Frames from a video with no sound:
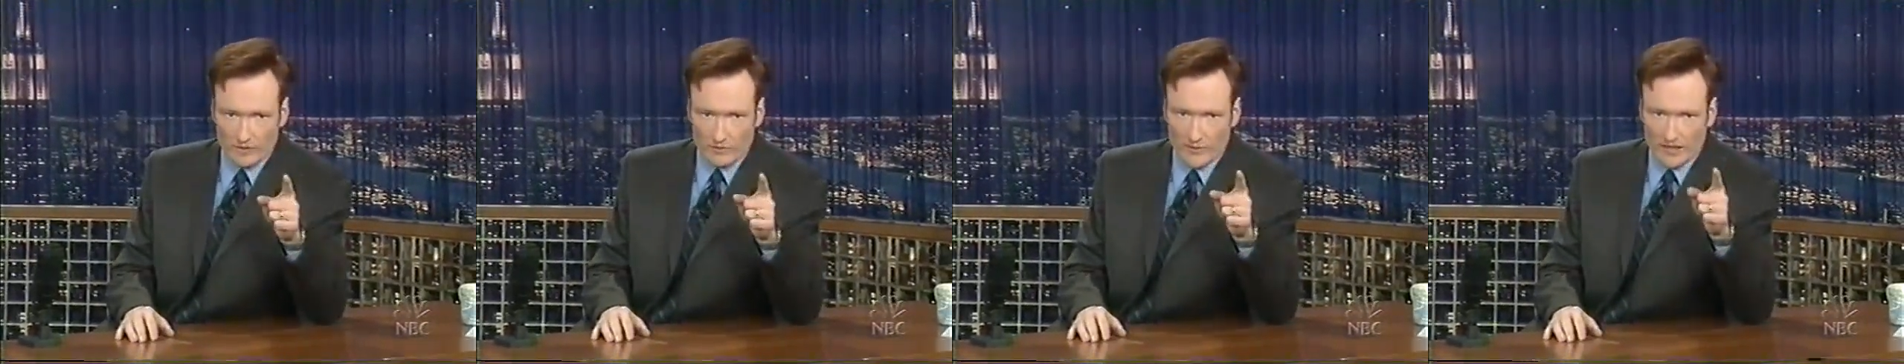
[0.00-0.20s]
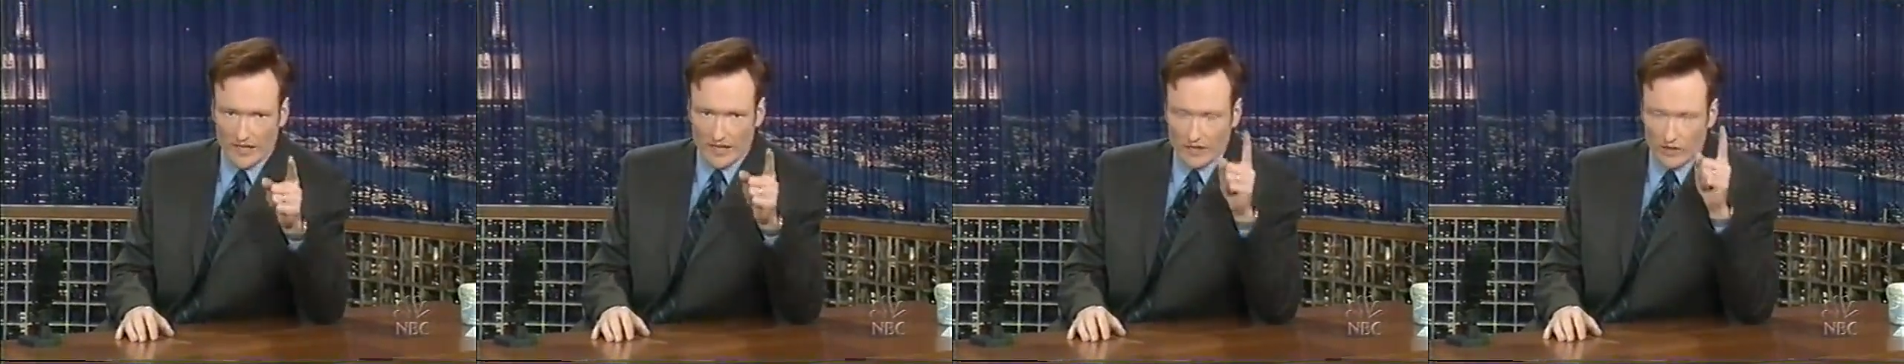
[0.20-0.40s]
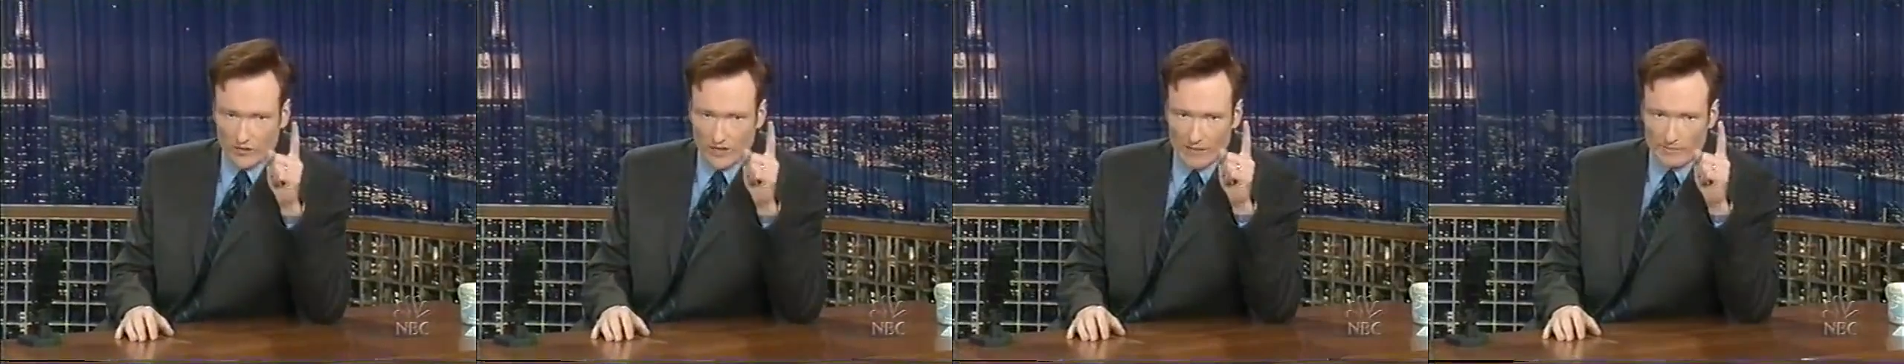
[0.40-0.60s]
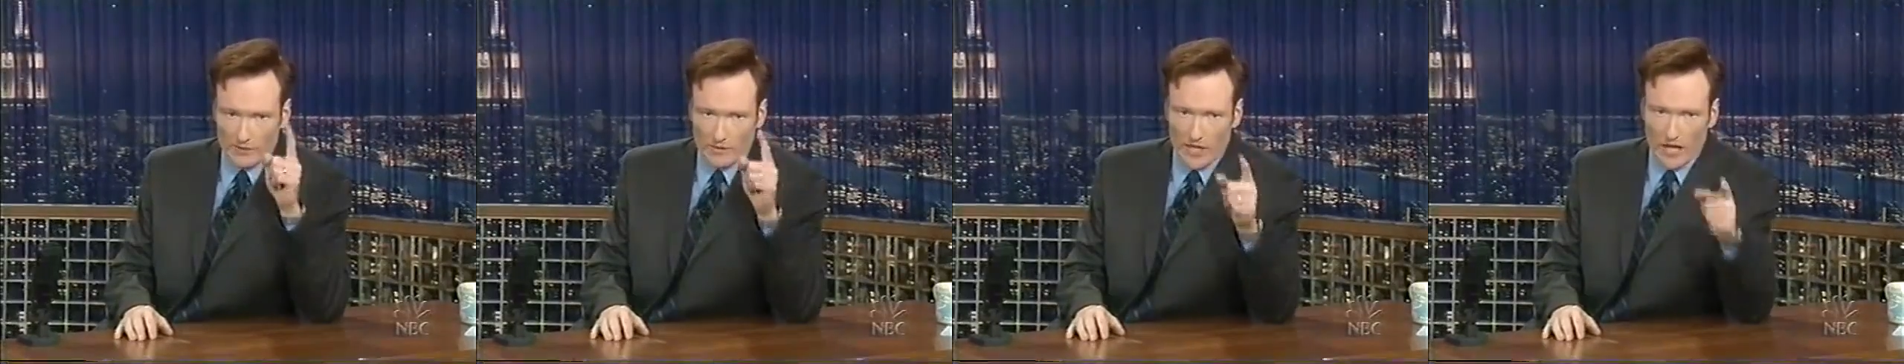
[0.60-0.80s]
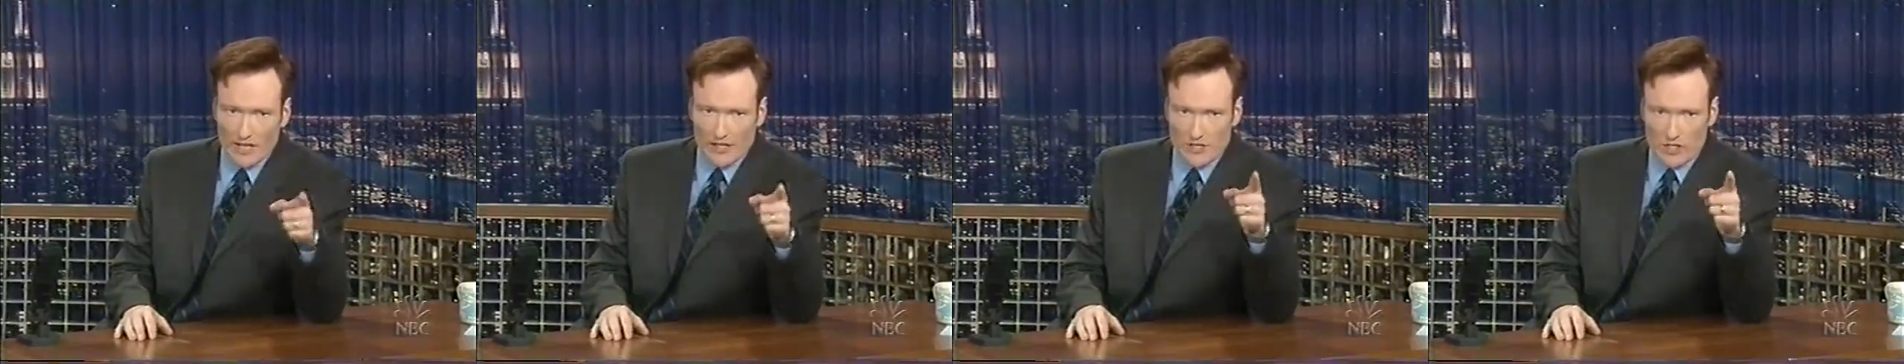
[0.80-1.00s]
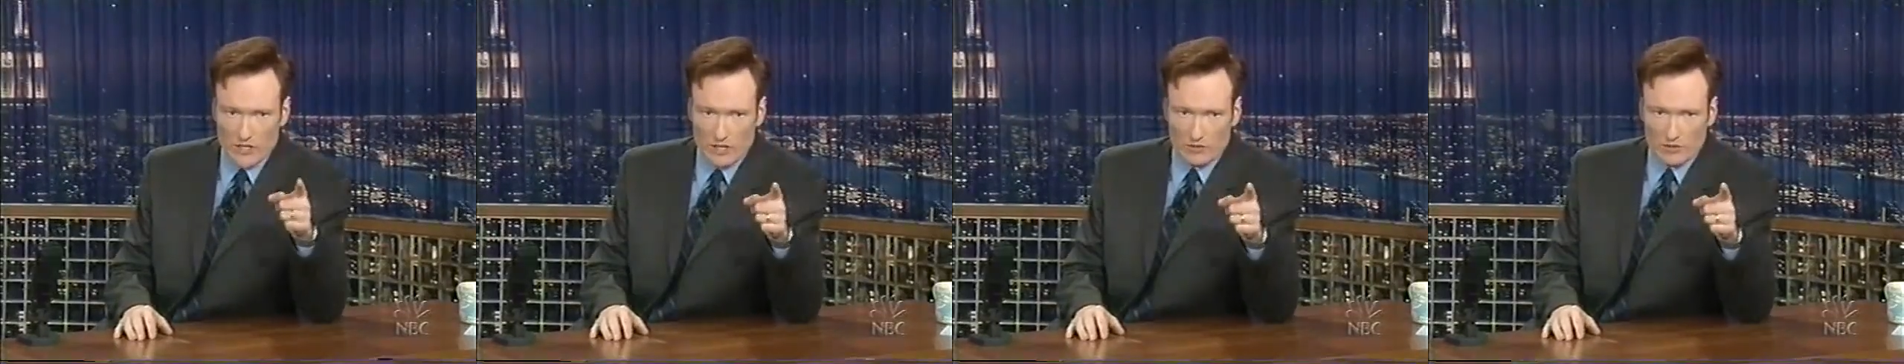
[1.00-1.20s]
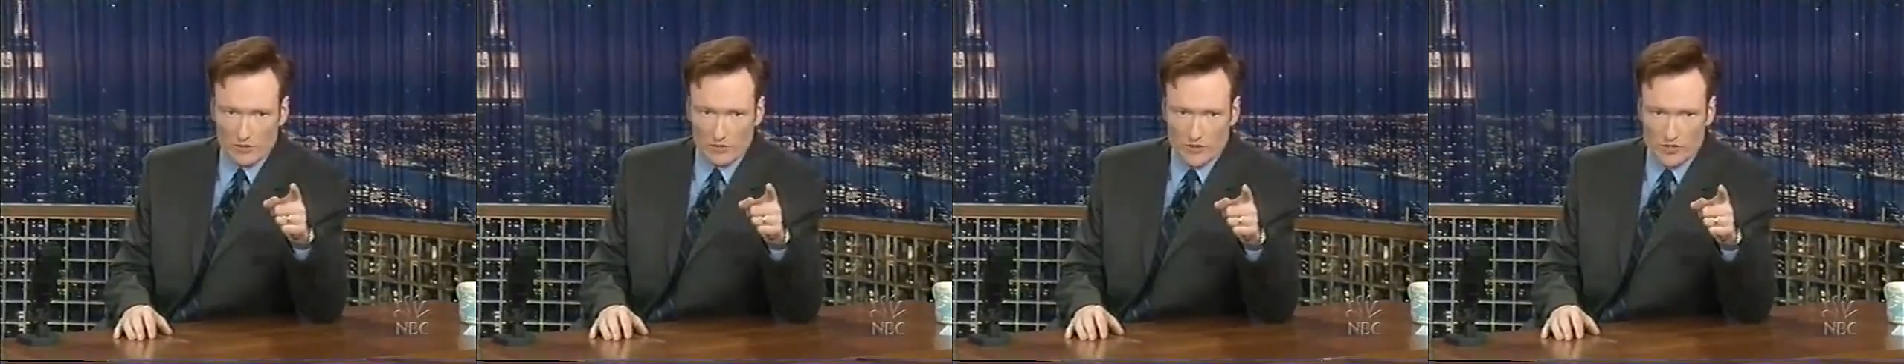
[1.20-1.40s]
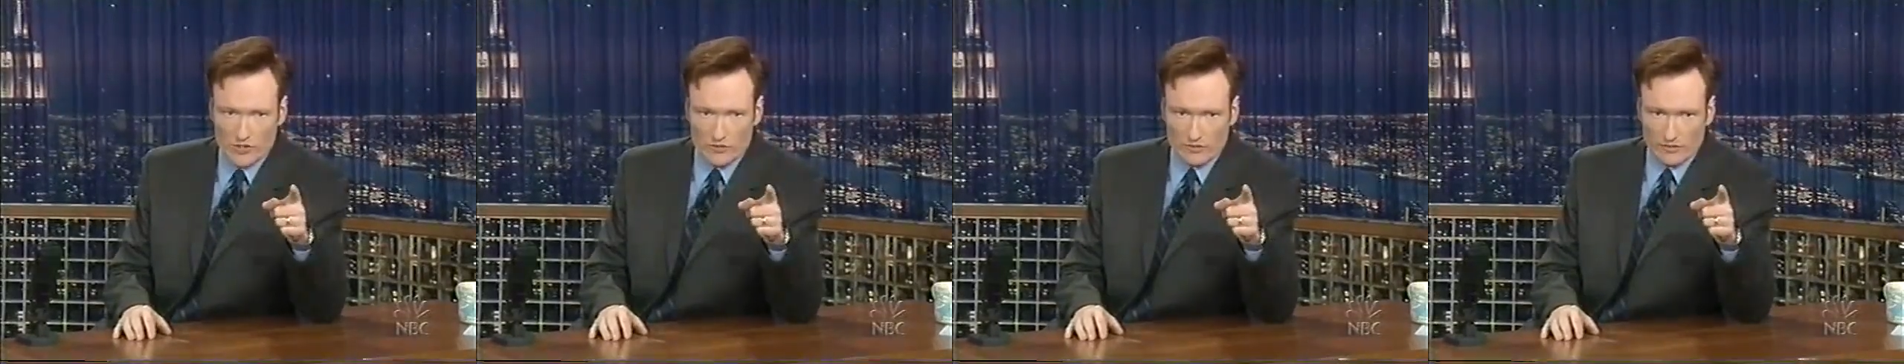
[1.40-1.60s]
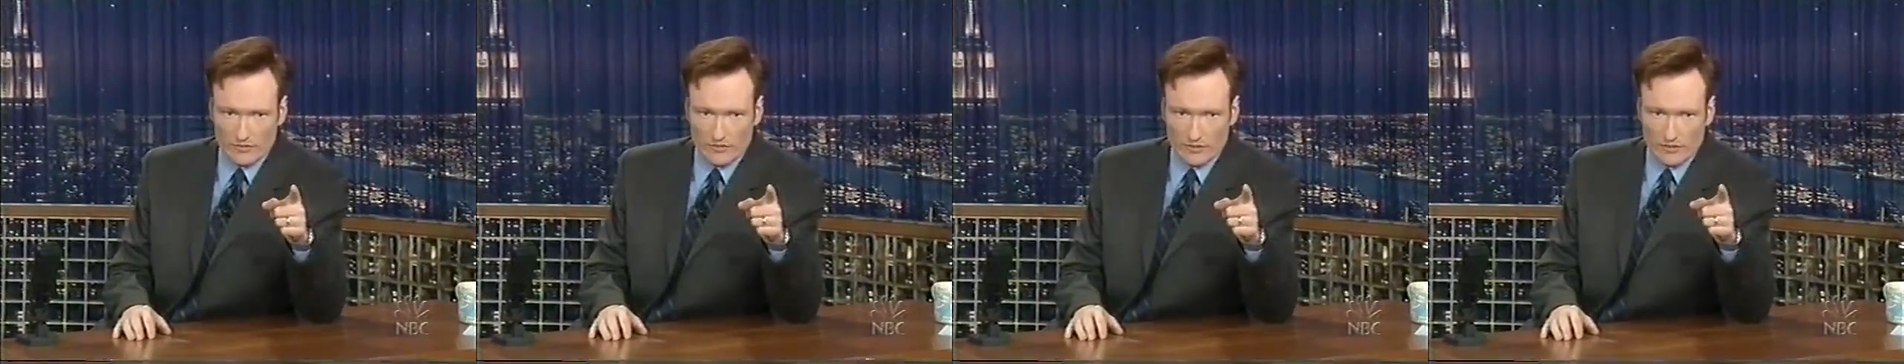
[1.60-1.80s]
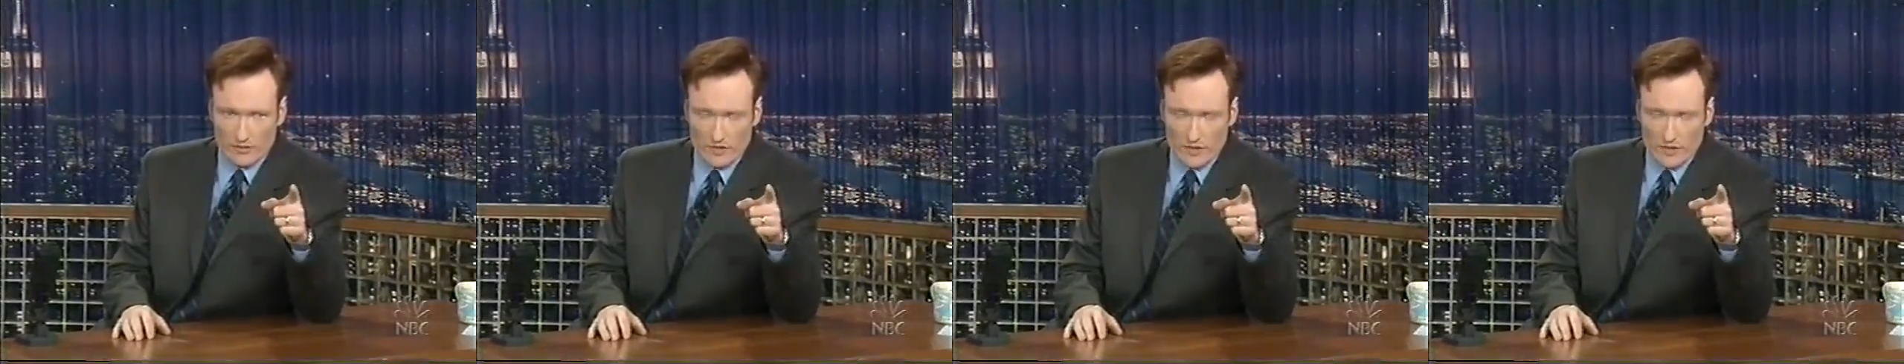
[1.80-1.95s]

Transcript: We got to cram a lot of show into a short